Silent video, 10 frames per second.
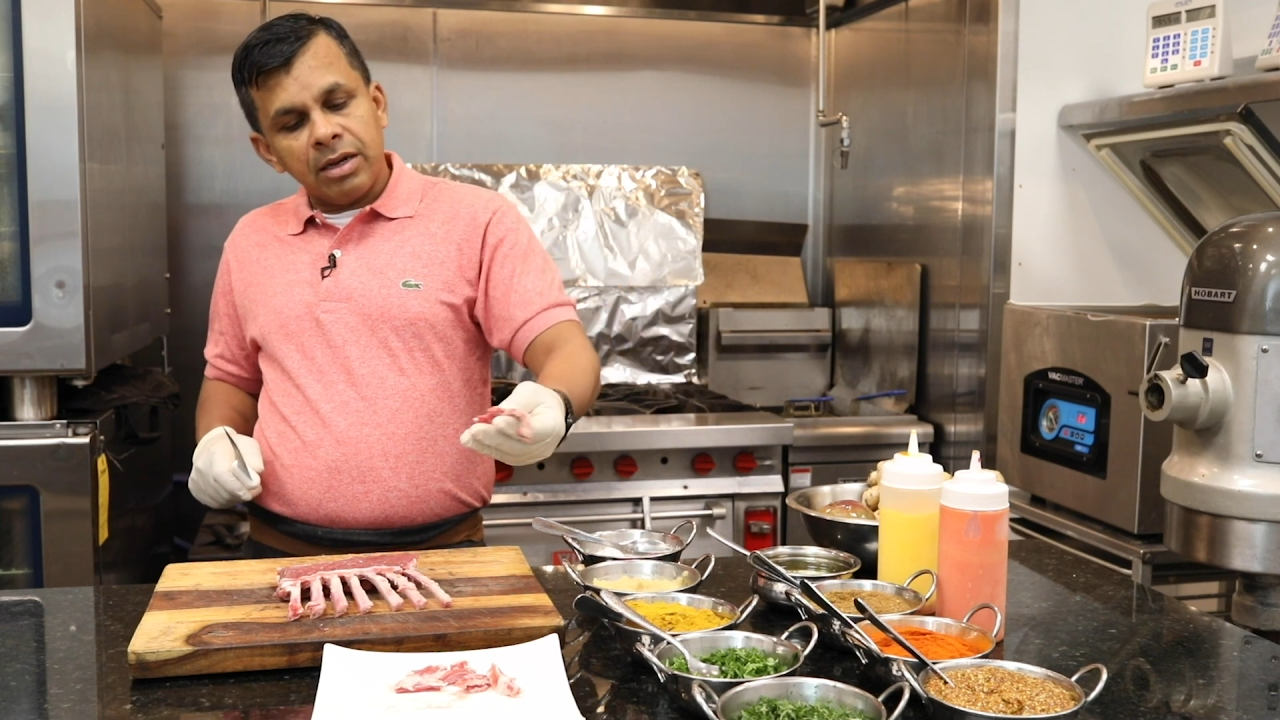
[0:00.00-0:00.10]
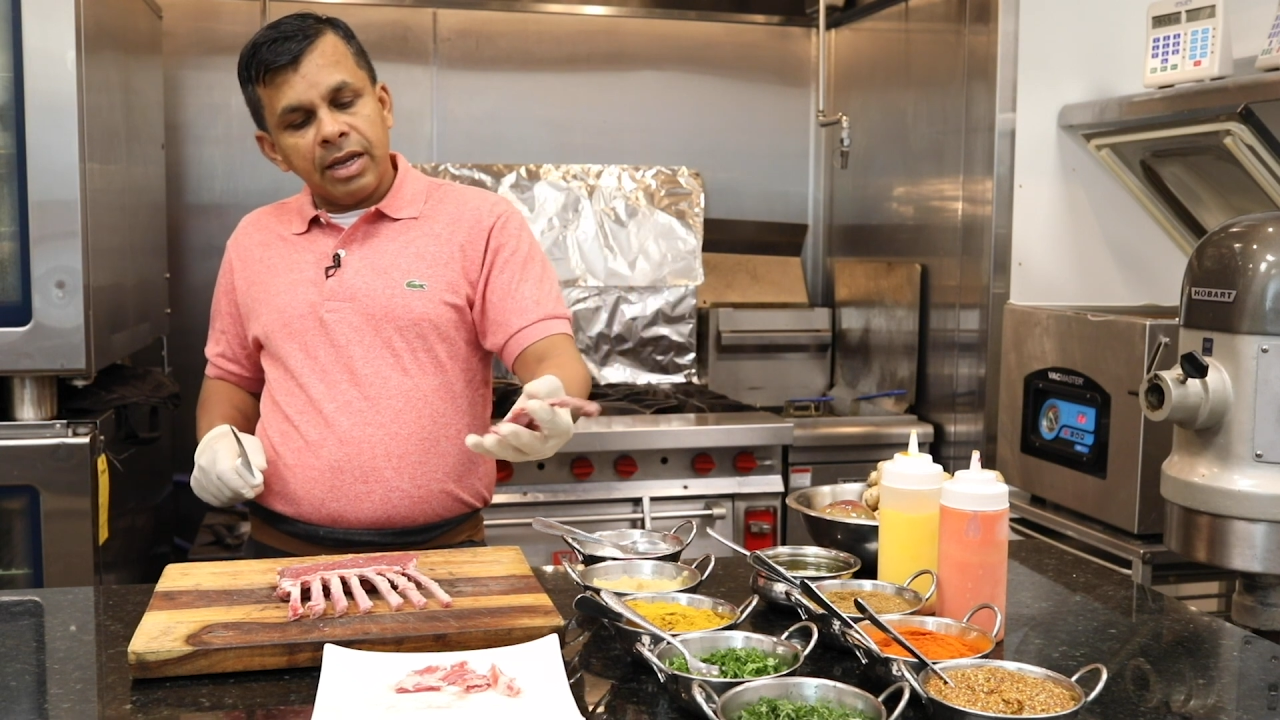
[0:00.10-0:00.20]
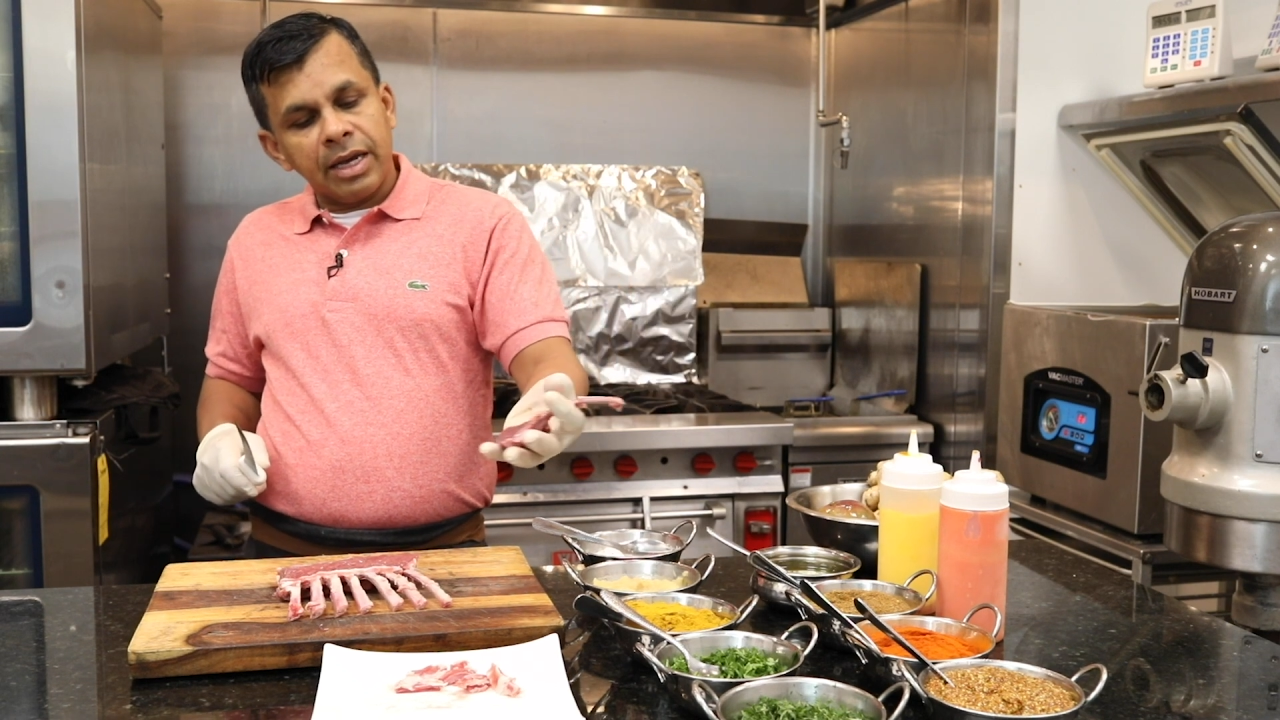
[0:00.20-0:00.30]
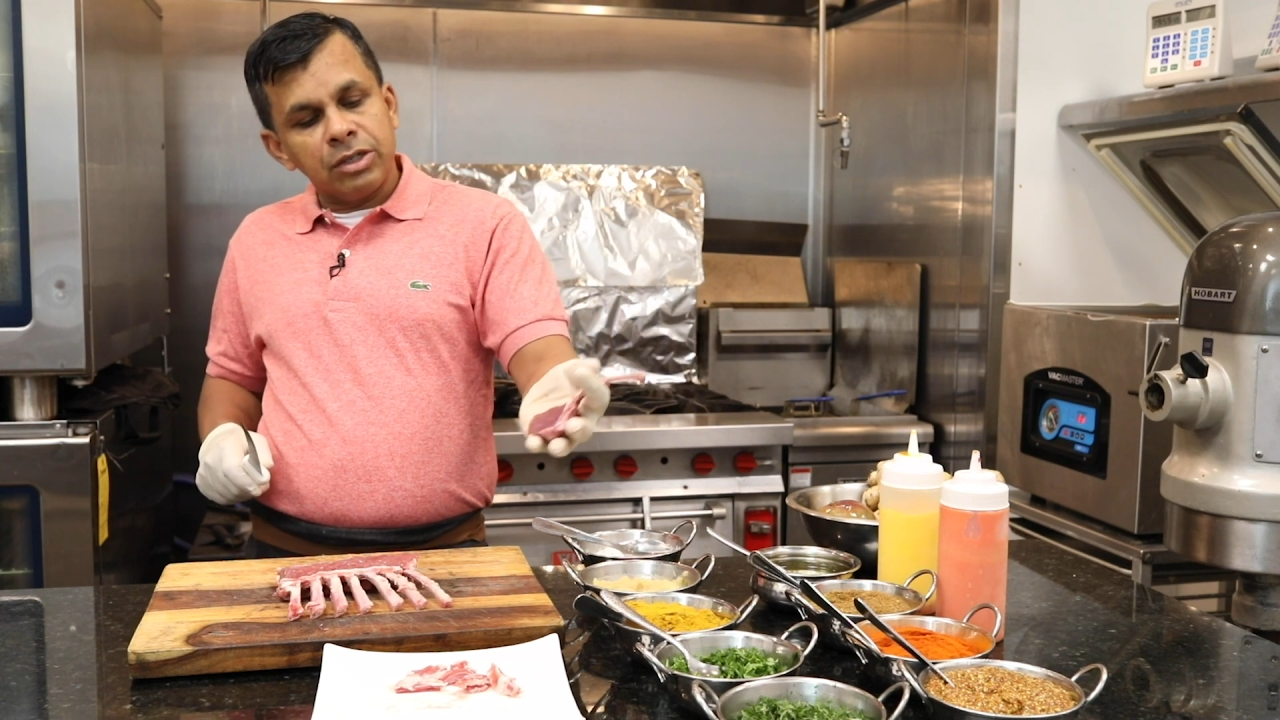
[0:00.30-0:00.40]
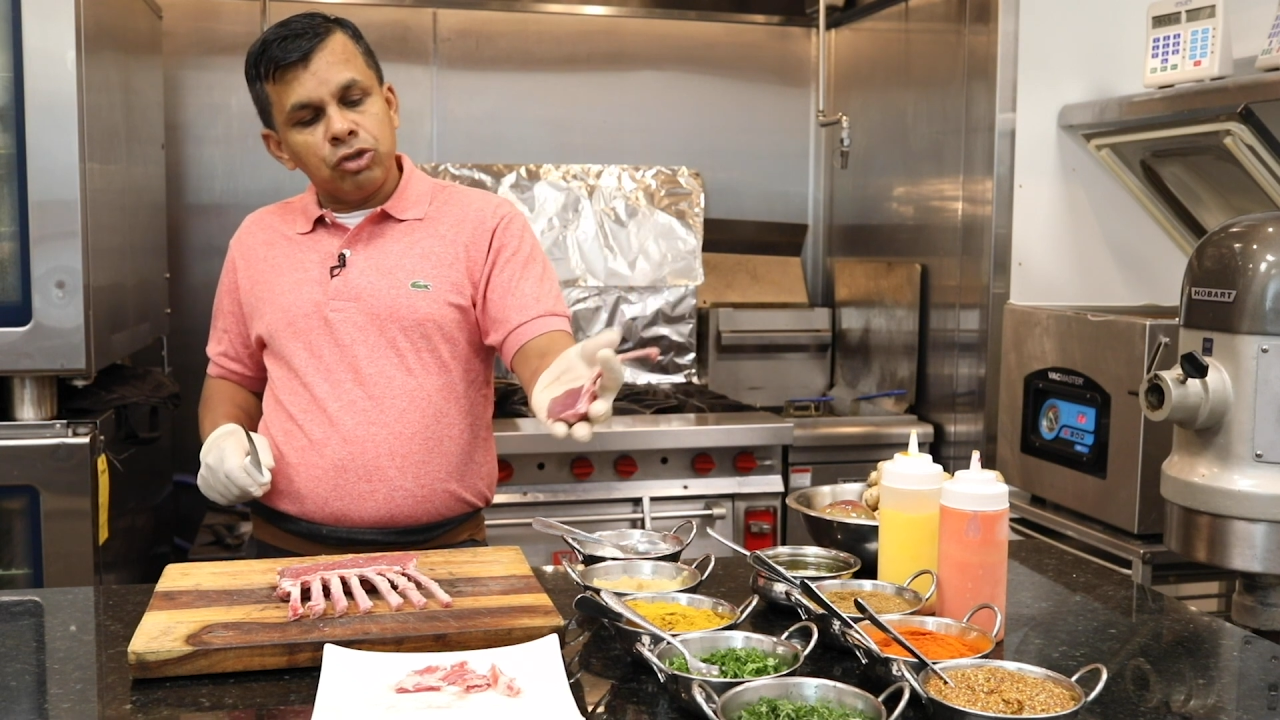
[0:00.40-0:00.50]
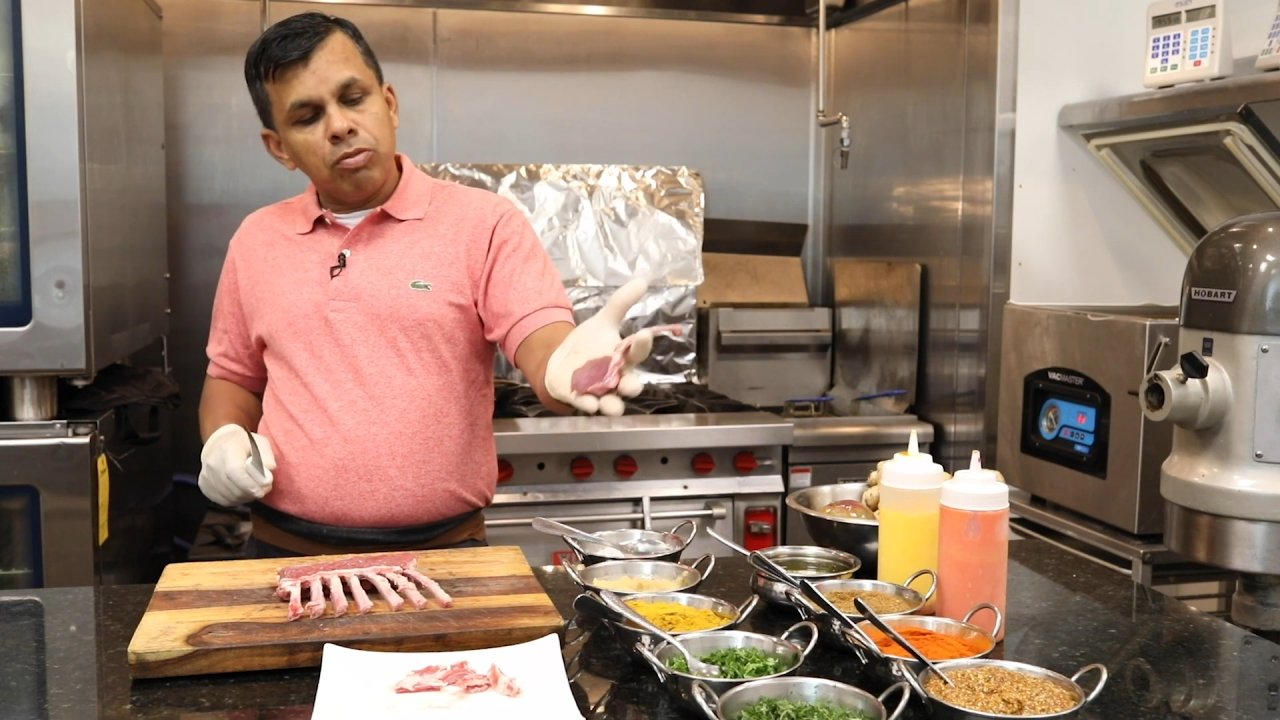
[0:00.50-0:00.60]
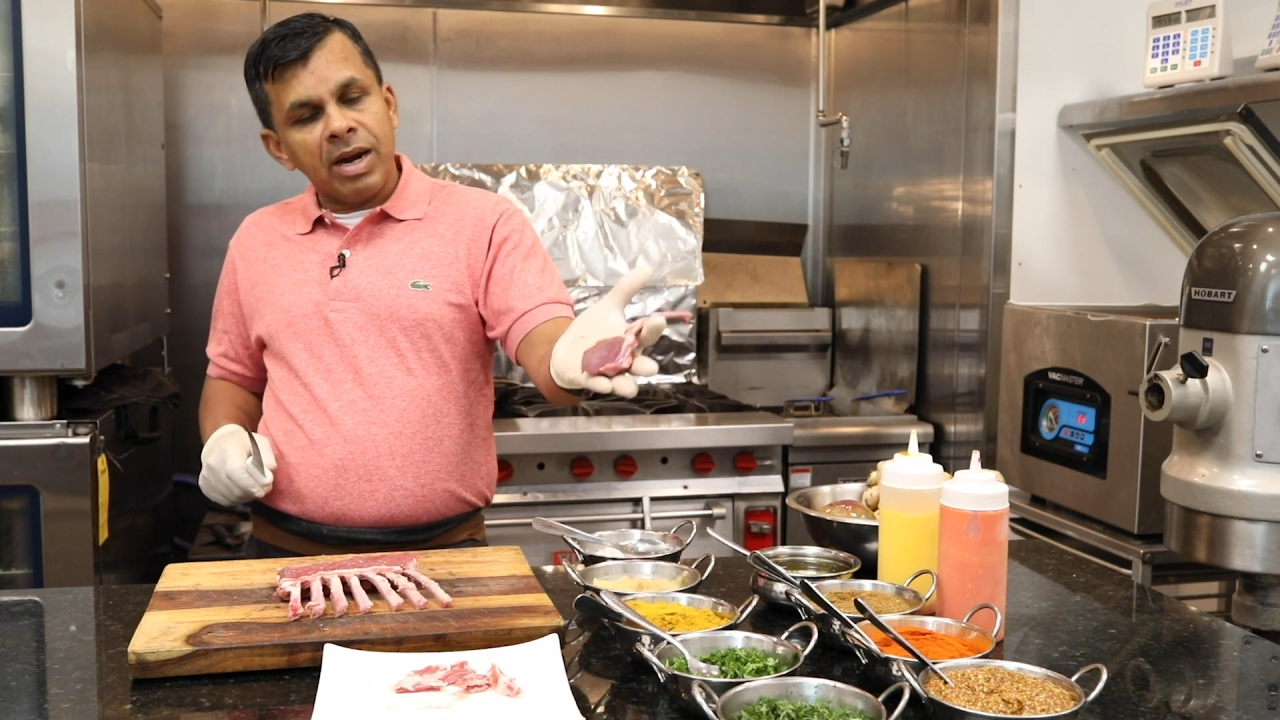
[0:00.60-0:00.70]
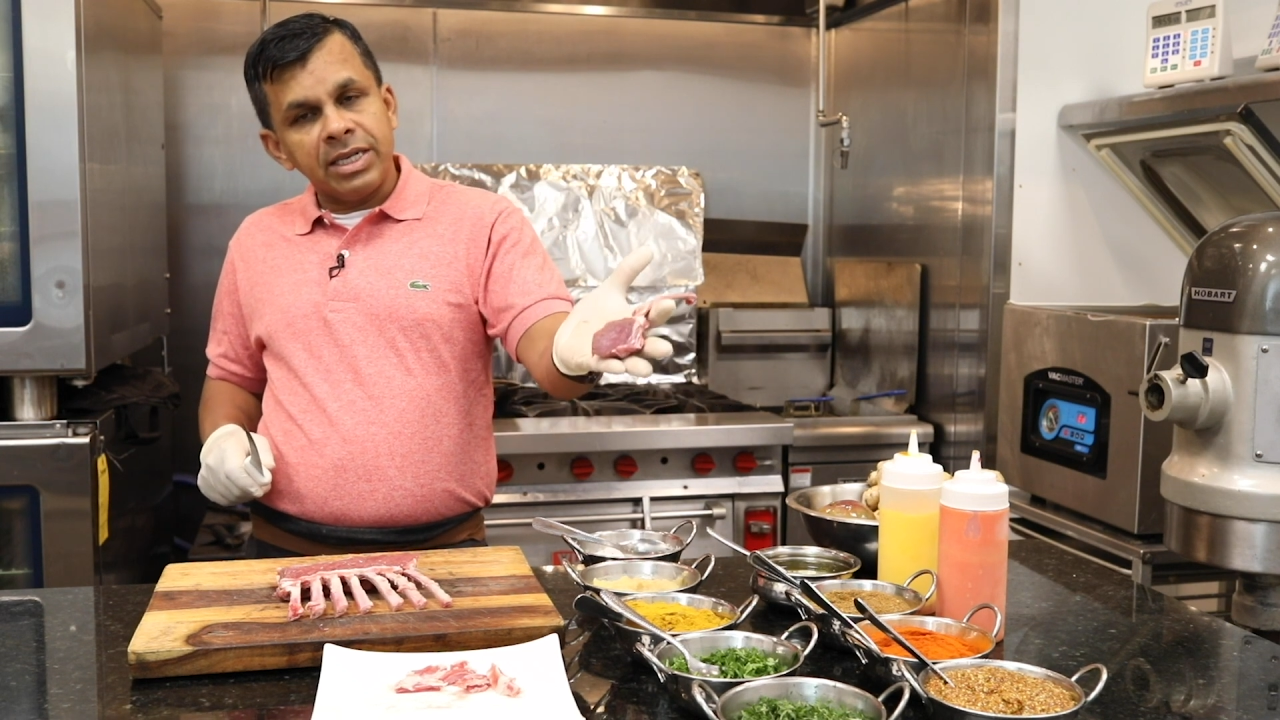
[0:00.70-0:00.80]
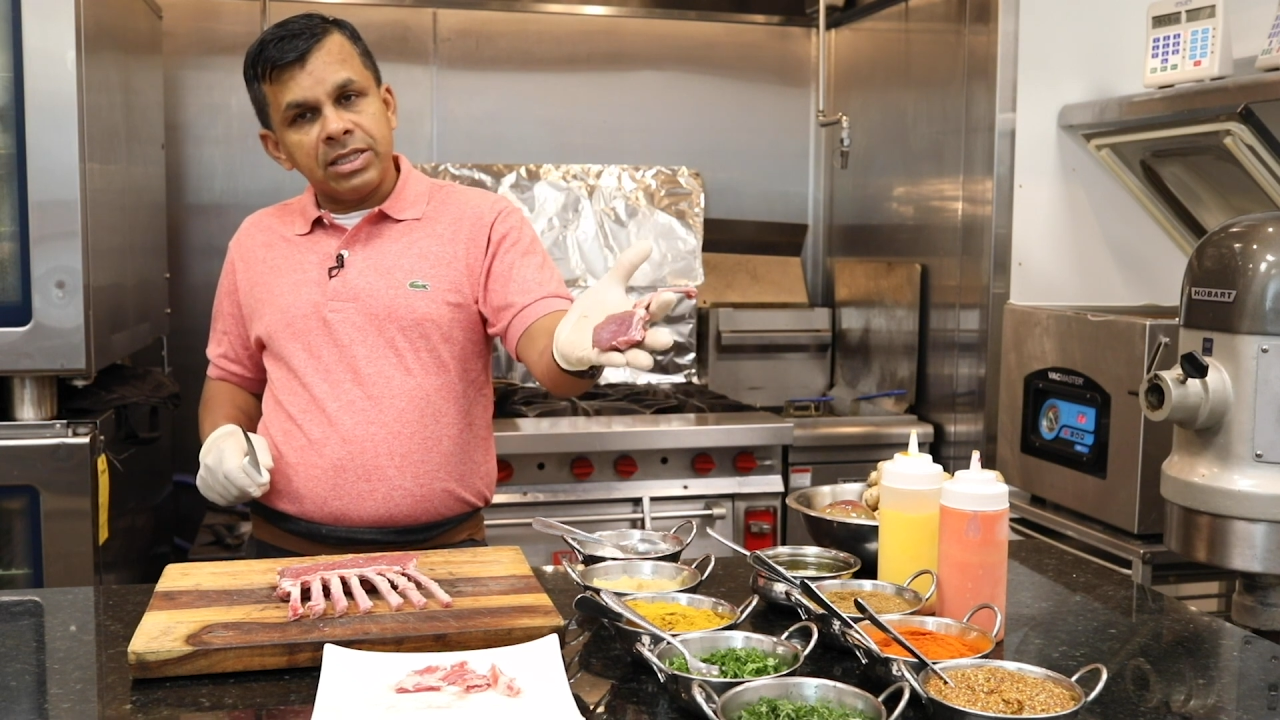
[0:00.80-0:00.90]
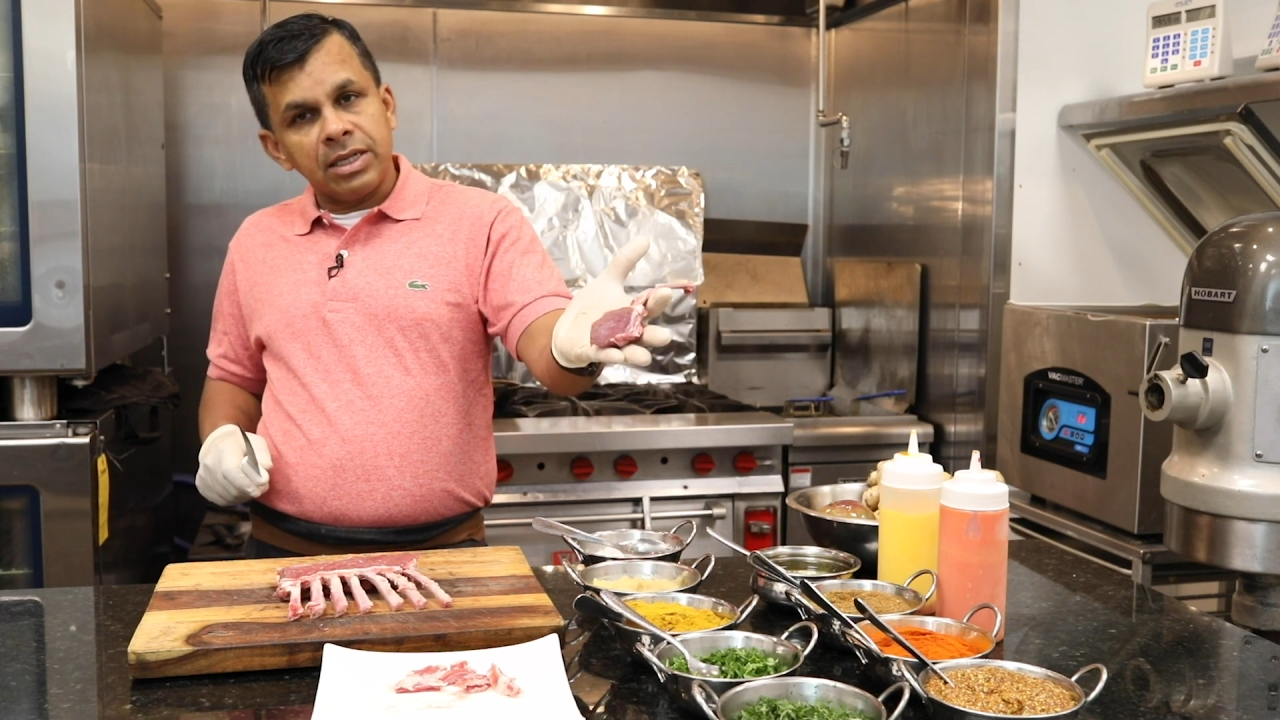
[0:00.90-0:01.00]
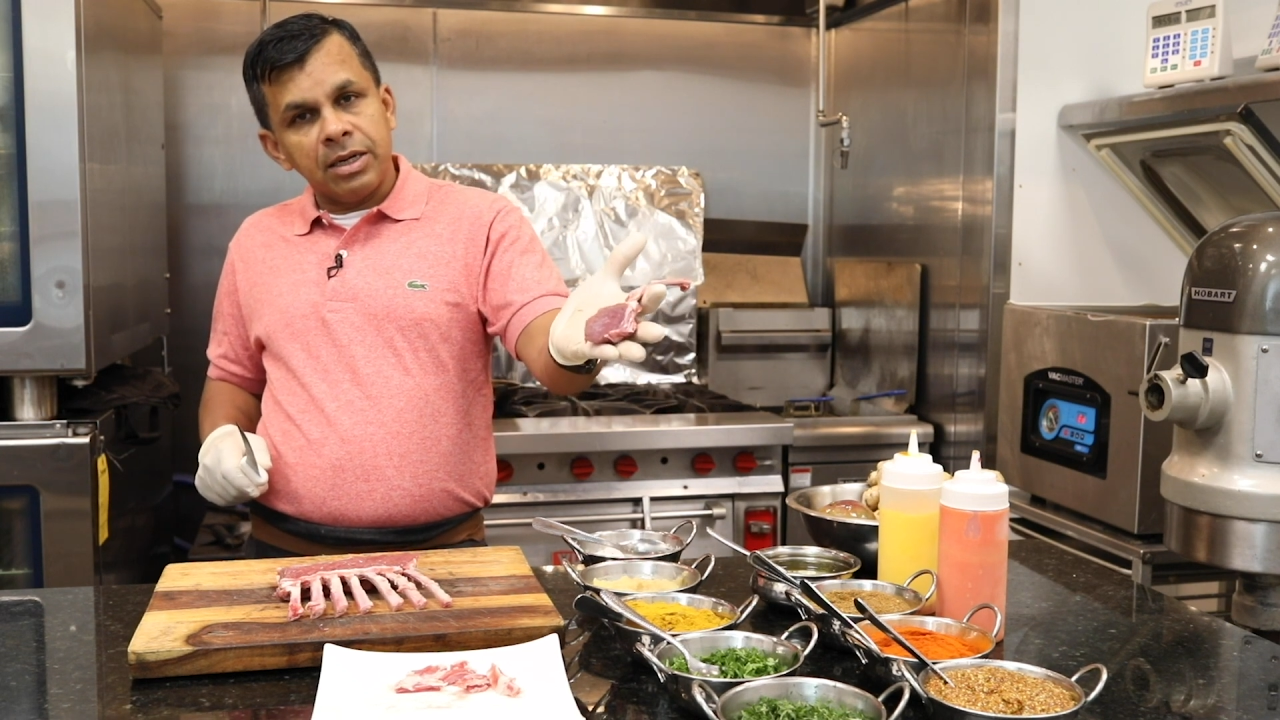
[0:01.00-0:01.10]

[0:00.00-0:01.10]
a 3 bite.